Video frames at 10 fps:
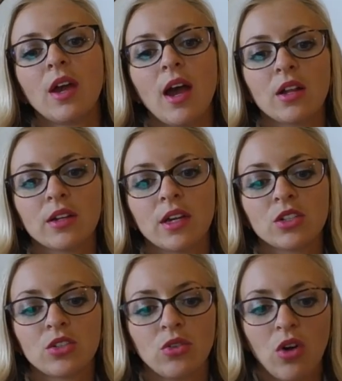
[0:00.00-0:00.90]

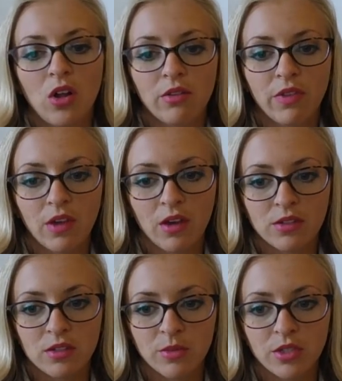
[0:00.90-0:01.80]
allocate to all of the
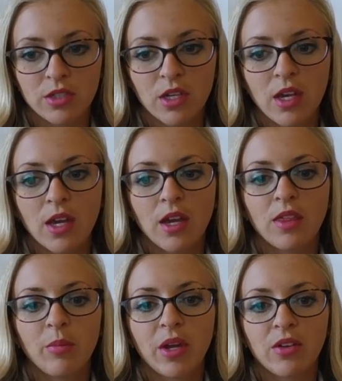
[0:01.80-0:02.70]
customers
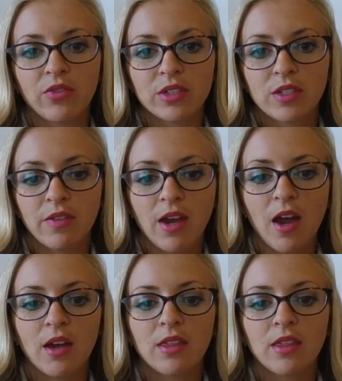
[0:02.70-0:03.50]
and the benefits of that.